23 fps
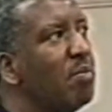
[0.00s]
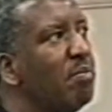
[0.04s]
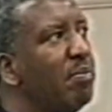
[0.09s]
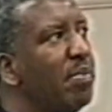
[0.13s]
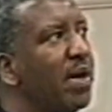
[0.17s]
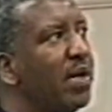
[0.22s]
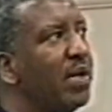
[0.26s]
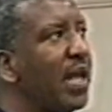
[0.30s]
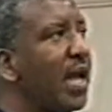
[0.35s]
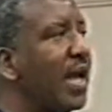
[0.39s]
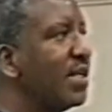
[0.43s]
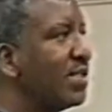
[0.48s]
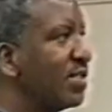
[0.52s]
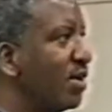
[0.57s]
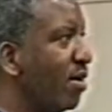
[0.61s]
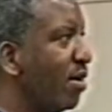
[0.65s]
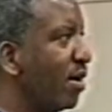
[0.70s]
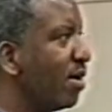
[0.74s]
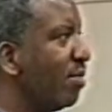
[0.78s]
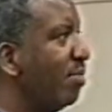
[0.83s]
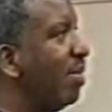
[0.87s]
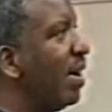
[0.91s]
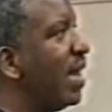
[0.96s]
But as
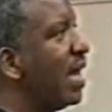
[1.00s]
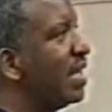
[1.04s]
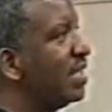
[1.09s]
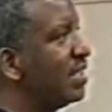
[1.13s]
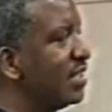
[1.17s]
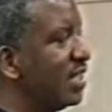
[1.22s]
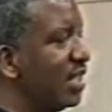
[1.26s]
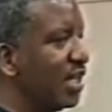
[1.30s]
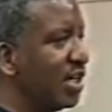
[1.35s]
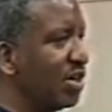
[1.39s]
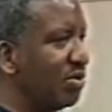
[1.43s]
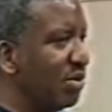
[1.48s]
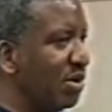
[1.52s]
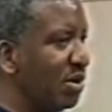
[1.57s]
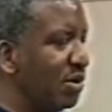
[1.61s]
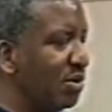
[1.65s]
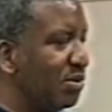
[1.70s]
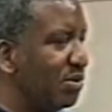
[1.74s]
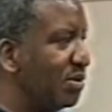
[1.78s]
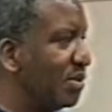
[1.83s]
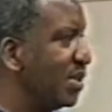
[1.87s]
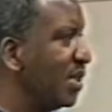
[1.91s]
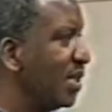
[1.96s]
our capacity
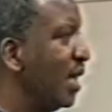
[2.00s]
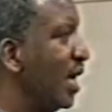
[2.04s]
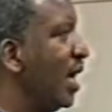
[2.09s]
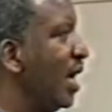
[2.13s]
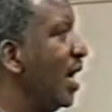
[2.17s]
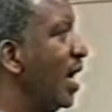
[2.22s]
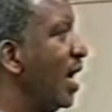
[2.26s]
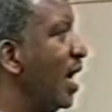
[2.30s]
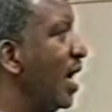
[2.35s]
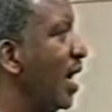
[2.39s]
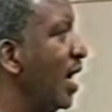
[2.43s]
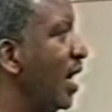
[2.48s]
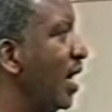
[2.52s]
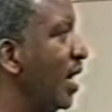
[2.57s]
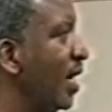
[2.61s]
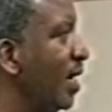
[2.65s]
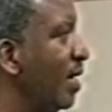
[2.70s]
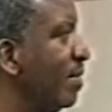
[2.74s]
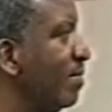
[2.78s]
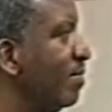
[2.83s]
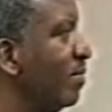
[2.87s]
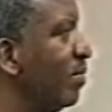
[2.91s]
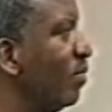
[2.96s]
grows, there
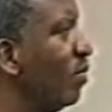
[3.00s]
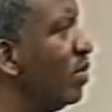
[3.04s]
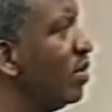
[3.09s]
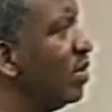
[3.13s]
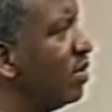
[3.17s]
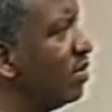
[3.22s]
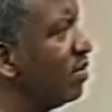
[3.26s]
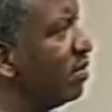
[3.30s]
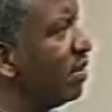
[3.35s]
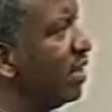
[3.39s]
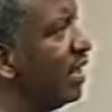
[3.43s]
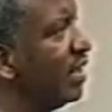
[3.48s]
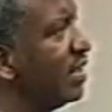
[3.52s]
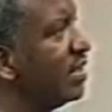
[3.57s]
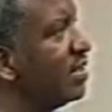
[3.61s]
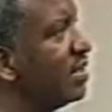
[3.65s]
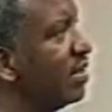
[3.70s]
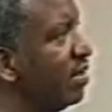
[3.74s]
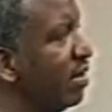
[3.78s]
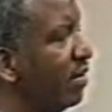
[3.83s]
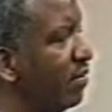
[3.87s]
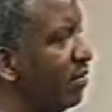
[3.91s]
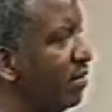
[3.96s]

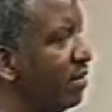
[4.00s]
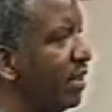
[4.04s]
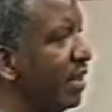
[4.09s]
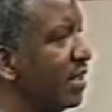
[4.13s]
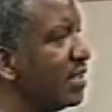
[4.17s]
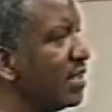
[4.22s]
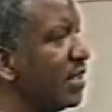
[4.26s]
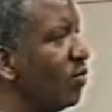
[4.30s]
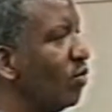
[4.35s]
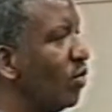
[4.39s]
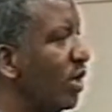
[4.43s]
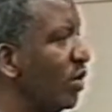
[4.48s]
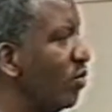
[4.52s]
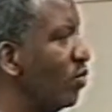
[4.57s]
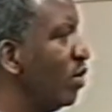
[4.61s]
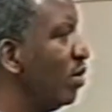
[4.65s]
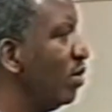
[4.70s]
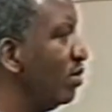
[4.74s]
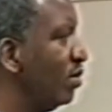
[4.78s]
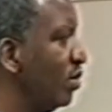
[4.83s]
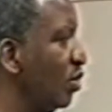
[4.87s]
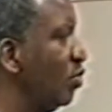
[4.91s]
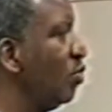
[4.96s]
are other things that
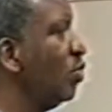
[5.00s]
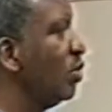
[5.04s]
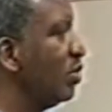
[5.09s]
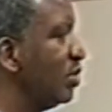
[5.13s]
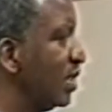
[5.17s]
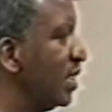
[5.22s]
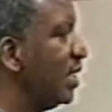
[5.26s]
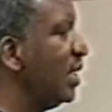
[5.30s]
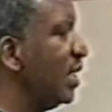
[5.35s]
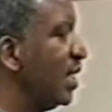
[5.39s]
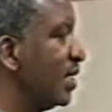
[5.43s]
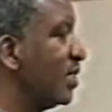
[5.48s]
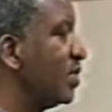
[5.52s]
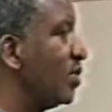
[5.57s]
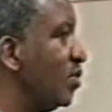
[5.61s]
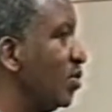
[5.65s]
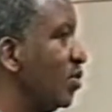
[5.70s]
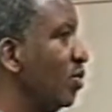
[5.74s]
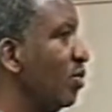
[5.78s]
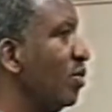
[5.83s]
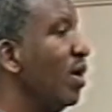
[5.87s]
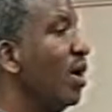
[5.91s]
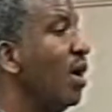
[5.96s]
you will see us
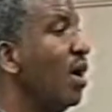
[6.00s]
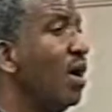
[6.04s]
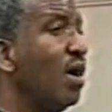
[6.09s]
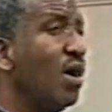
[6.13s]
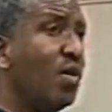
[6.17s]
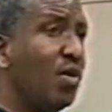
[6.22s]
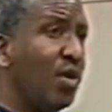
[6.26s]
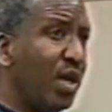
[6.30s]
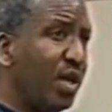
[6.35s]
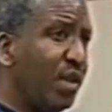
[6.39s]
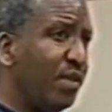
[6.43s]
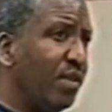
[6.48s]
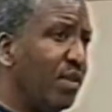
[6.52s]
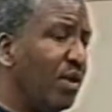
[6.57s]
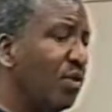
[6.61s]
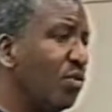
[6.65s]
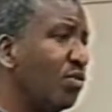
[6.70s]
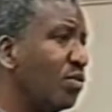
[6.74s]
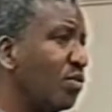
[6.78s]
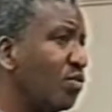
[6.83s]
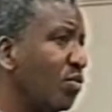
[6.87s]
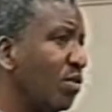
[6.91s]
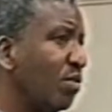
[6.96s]
do, and
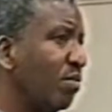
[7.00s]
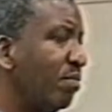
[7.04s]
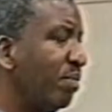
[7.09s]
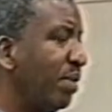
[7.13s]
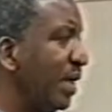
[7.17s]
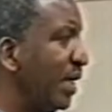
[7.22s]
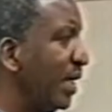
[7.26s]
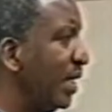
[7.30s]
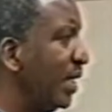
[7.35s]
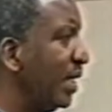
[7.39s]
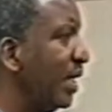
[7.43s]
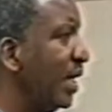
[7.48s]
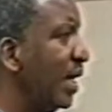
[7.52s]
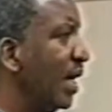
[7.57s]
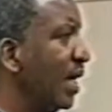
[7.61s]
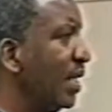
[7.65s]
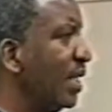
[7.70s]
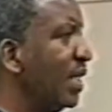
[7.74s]
those will be,